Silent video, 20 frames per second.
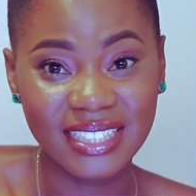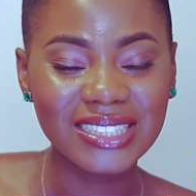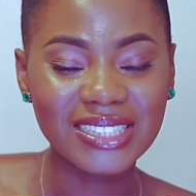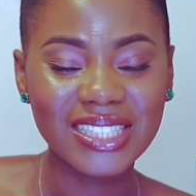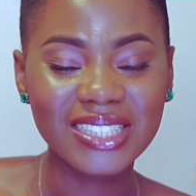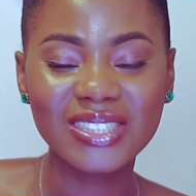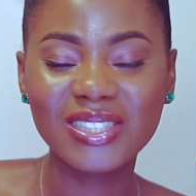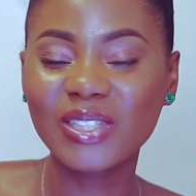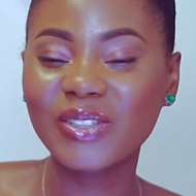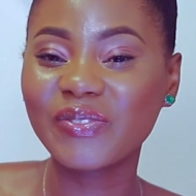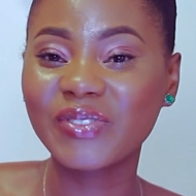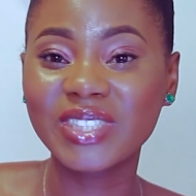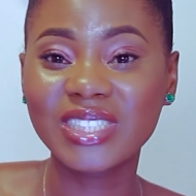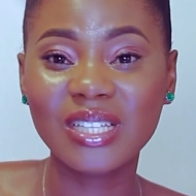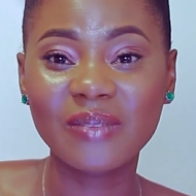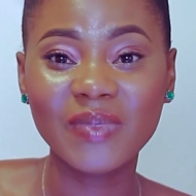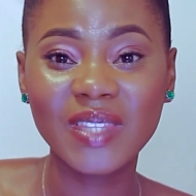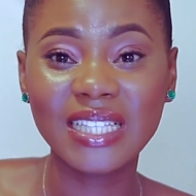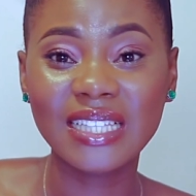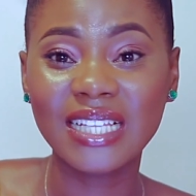Just look for
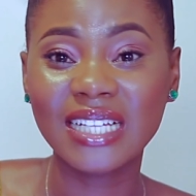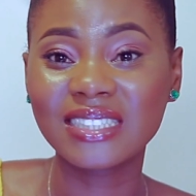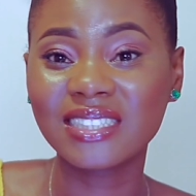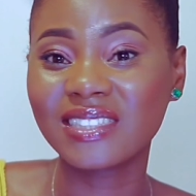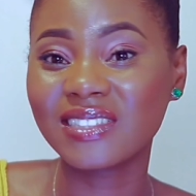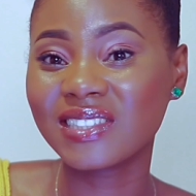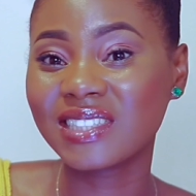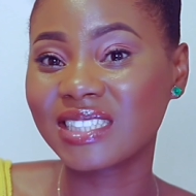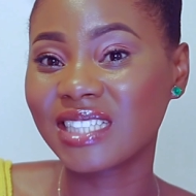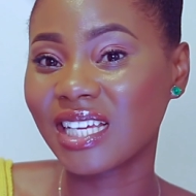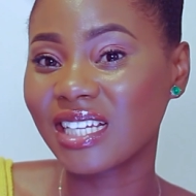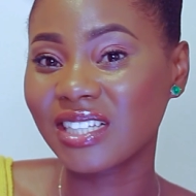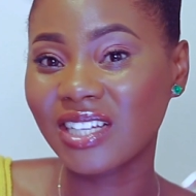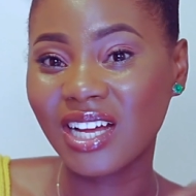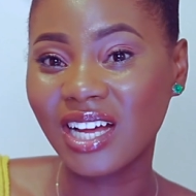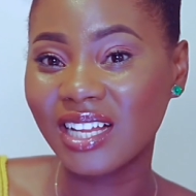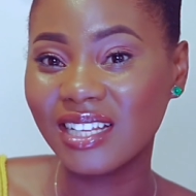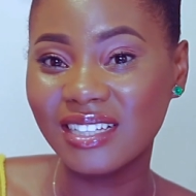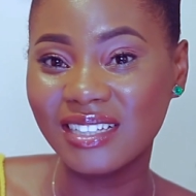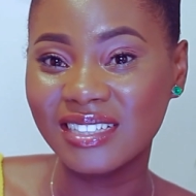something that's your skin
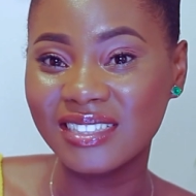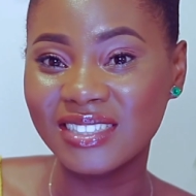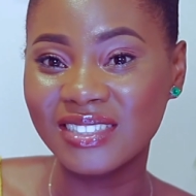color.